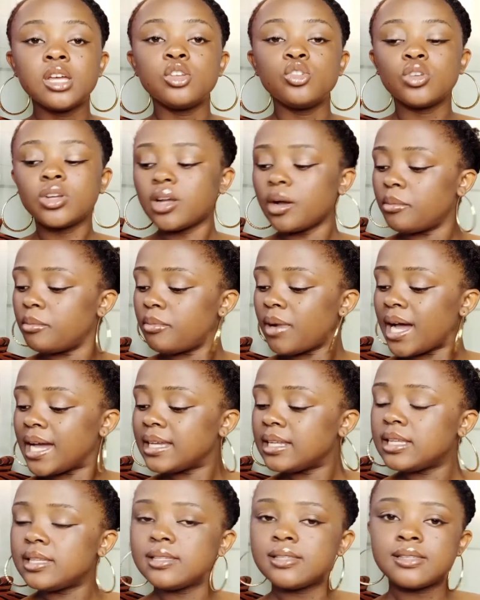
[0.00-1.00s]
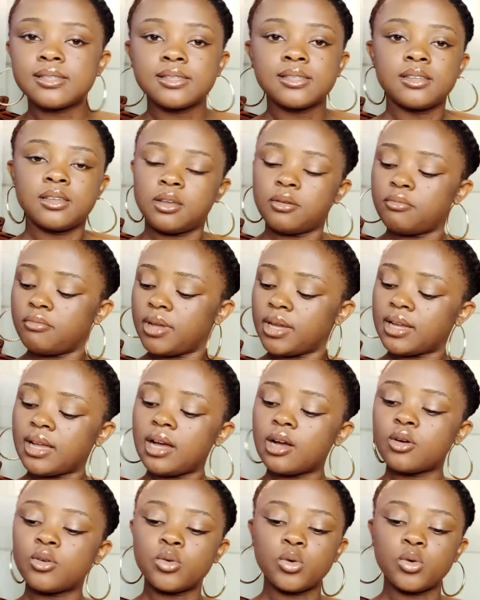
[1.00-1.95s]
You can buy this mega